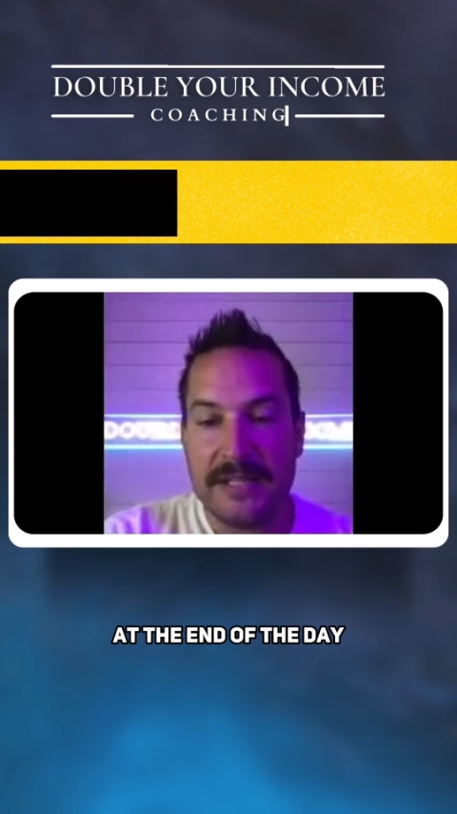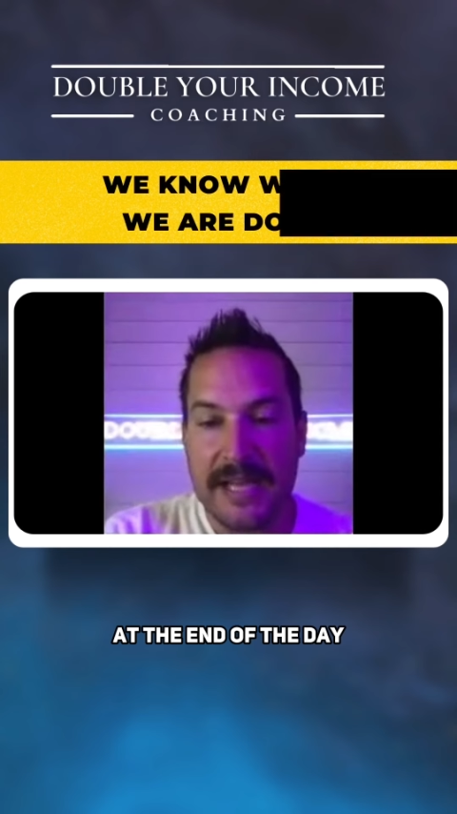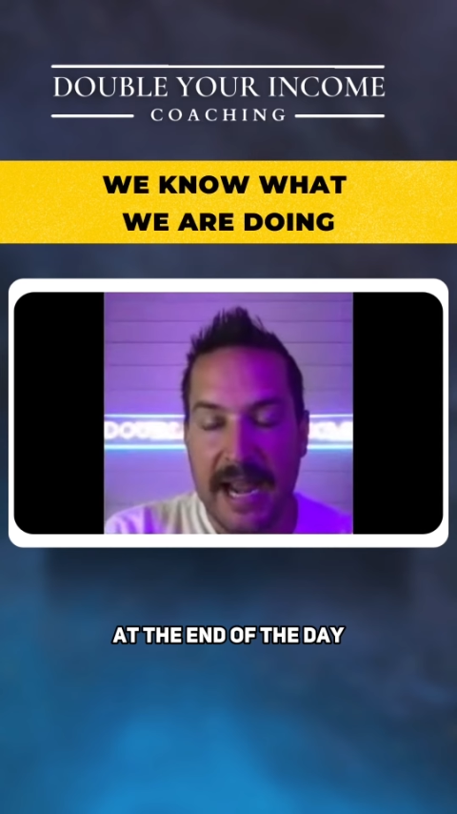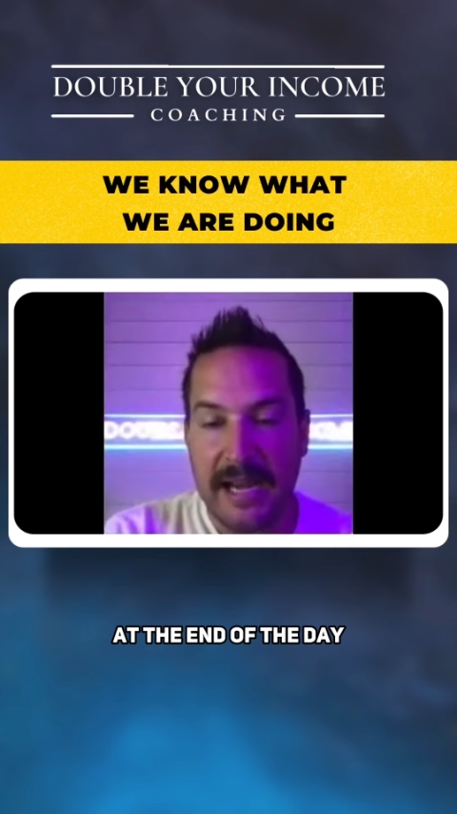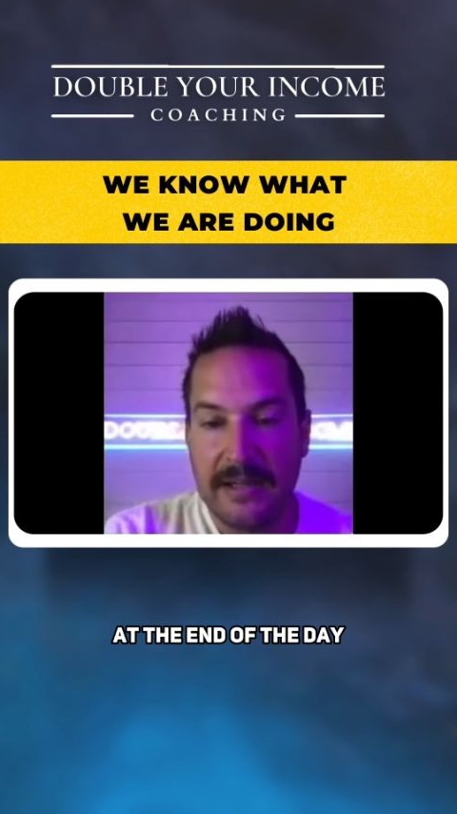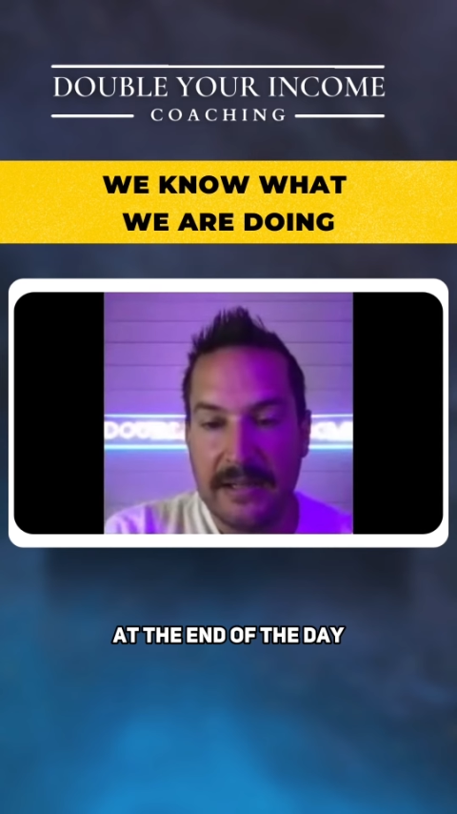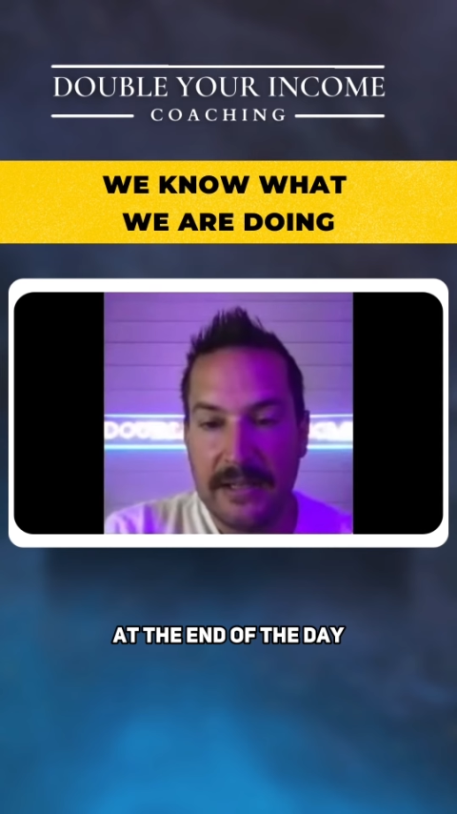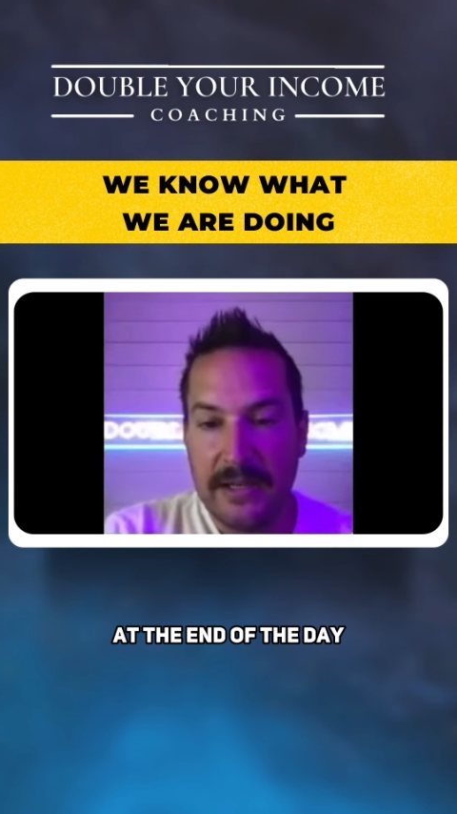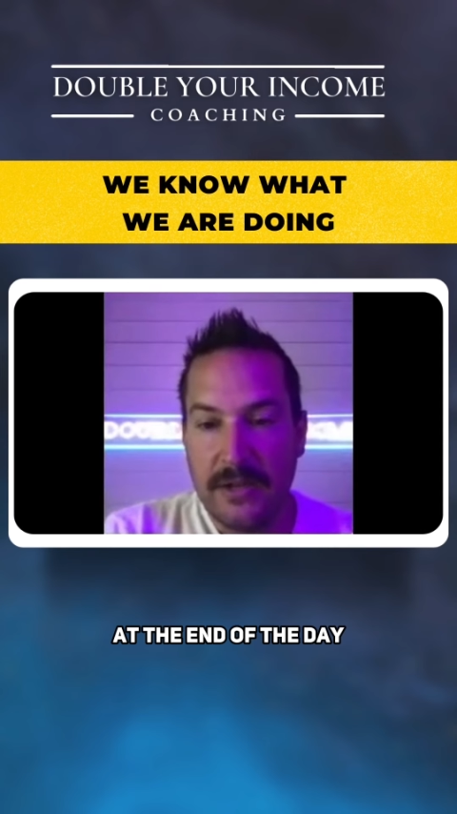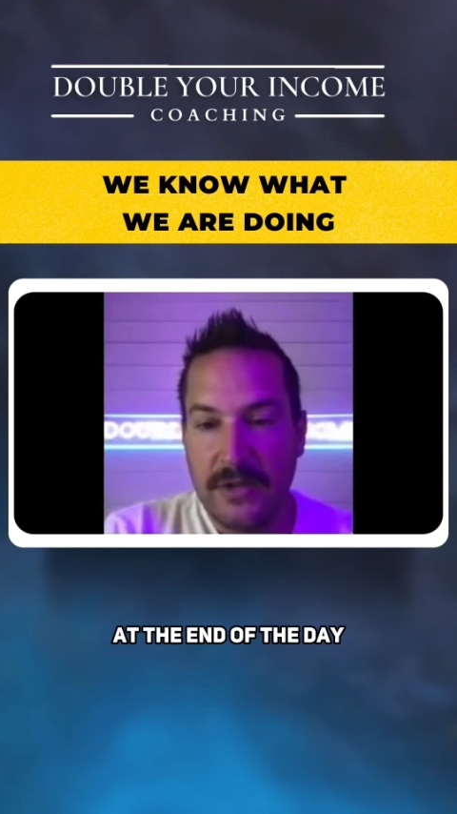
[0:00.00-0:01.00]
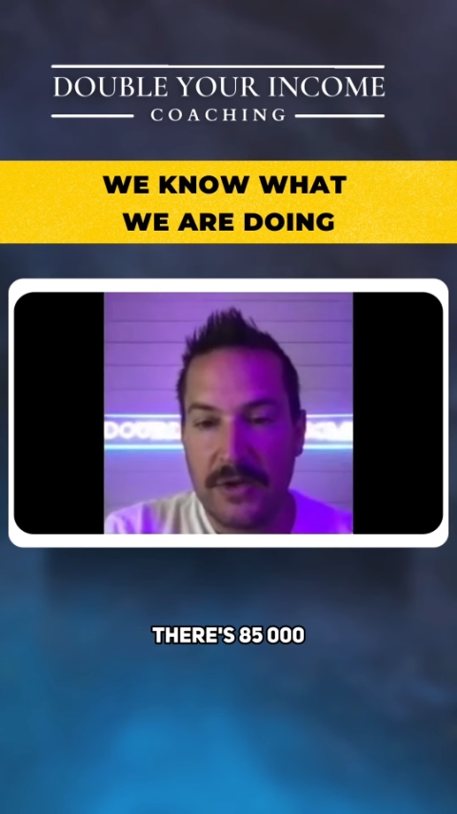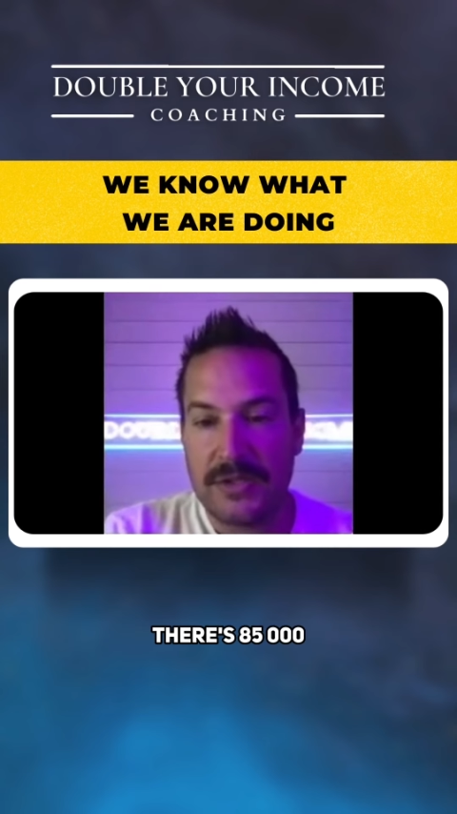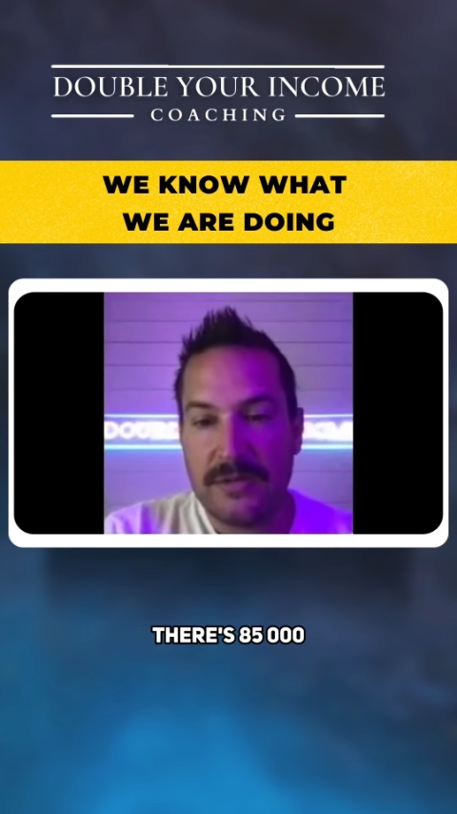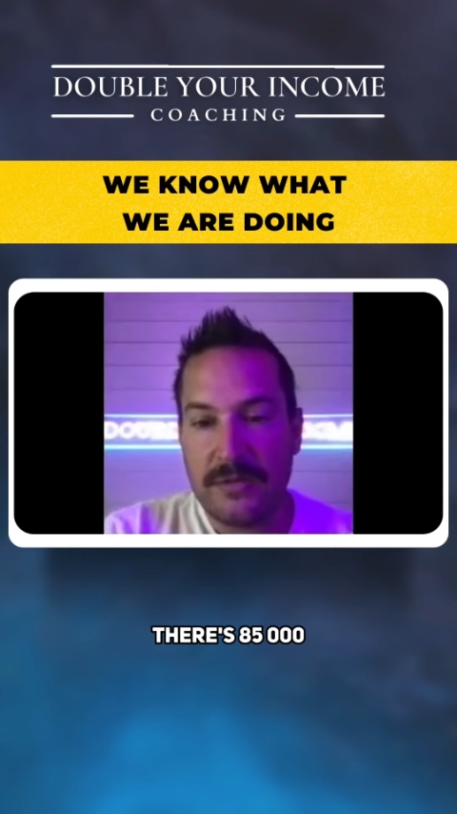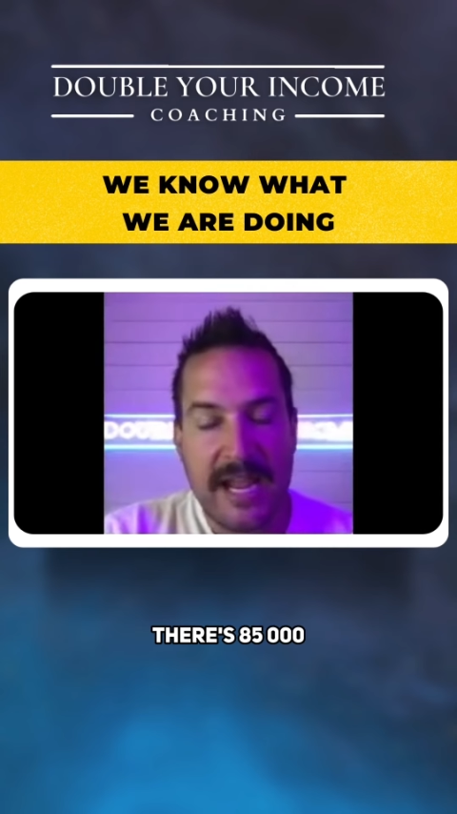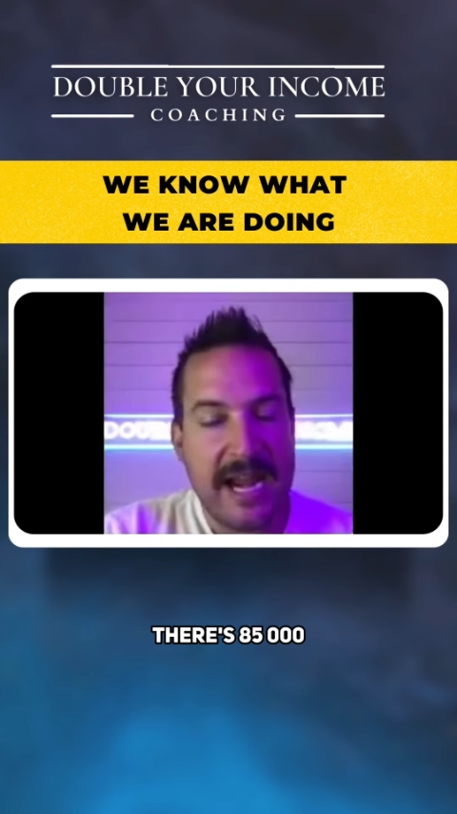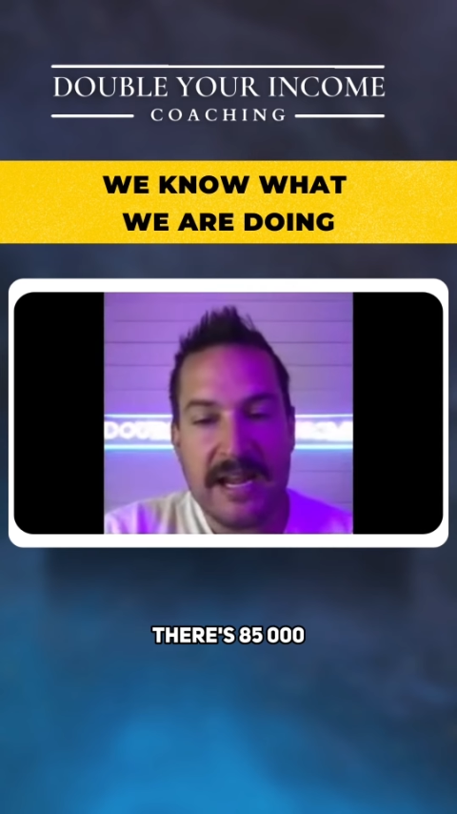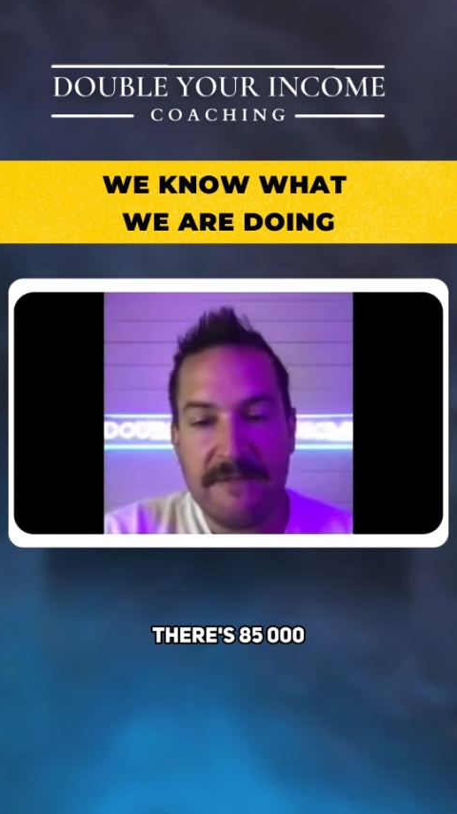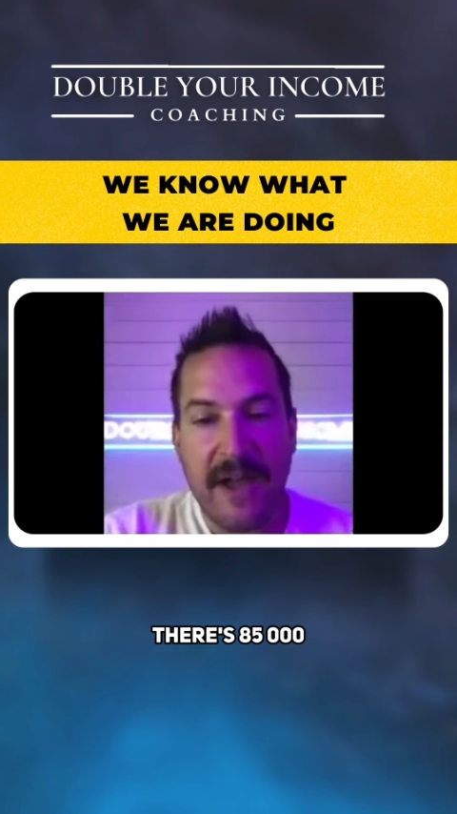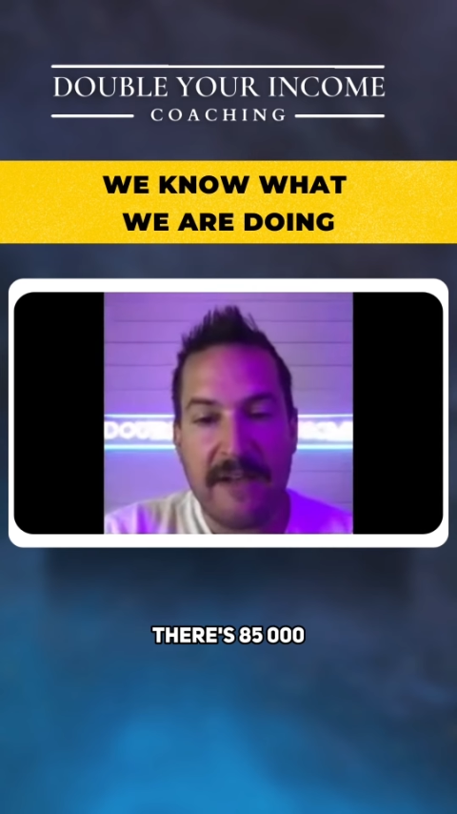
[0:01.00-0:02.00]
of the day, there's
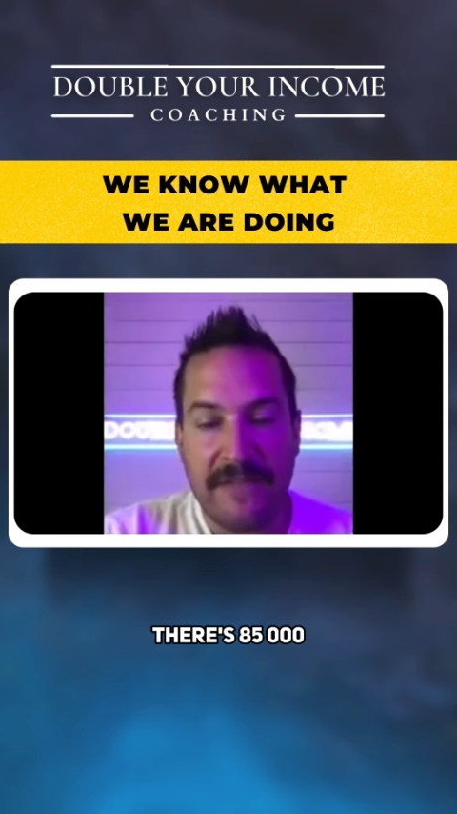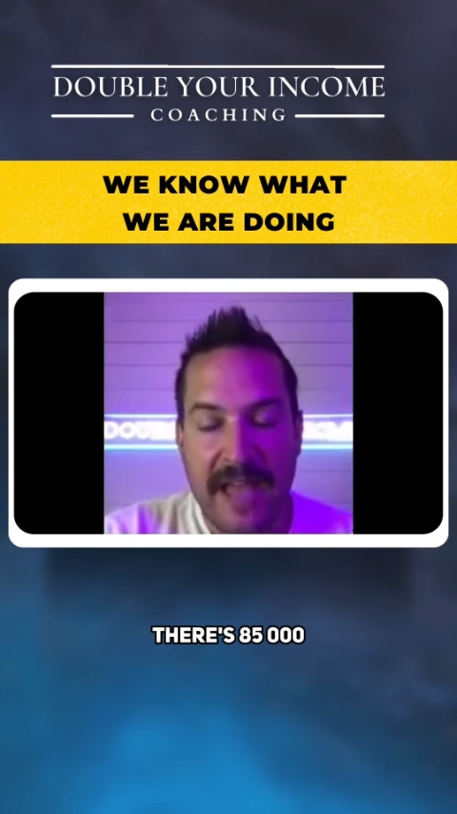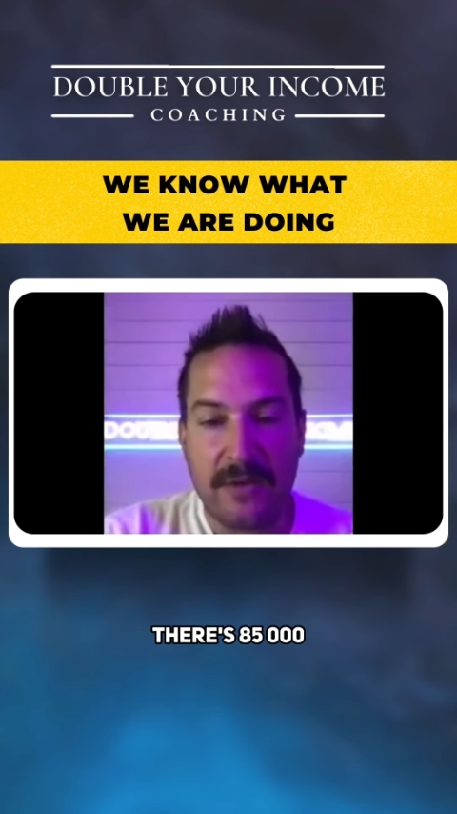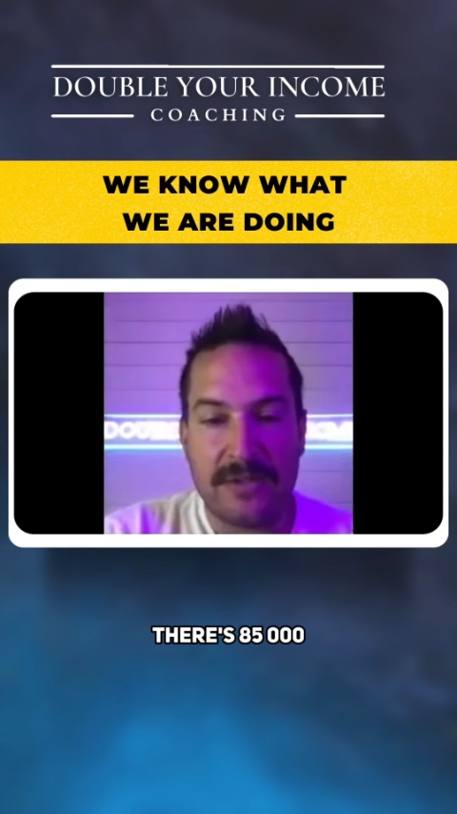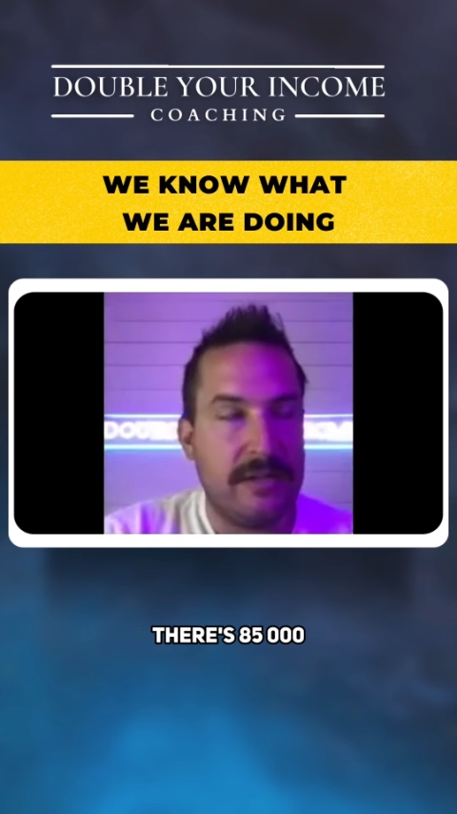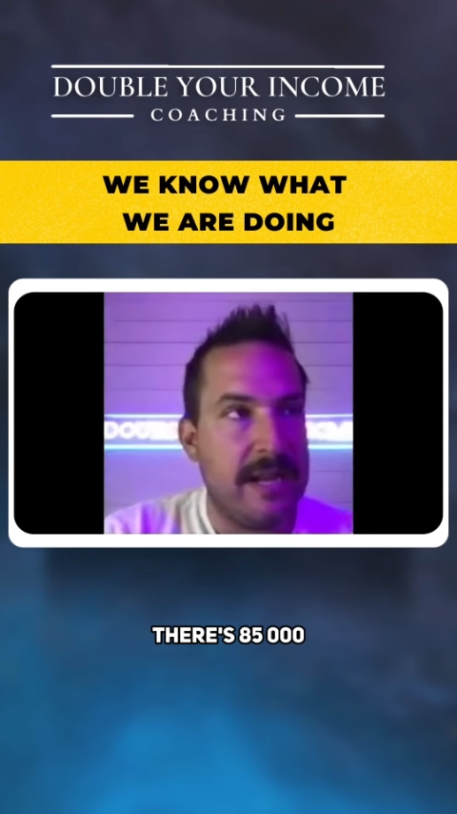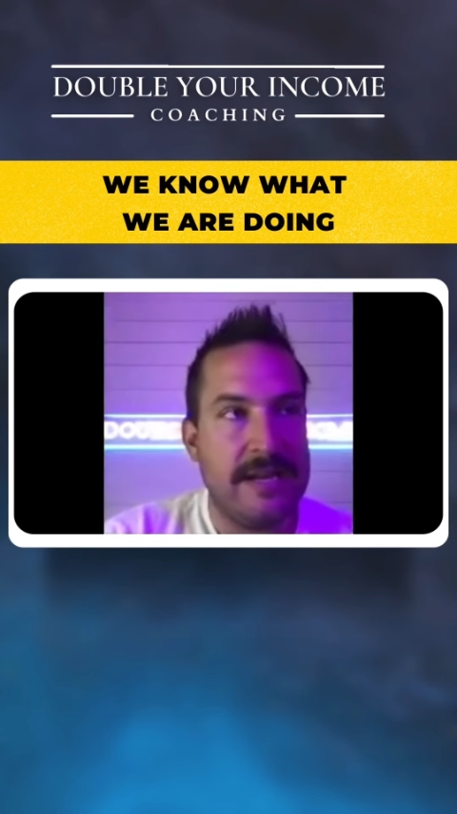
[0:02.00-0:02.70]
85,000,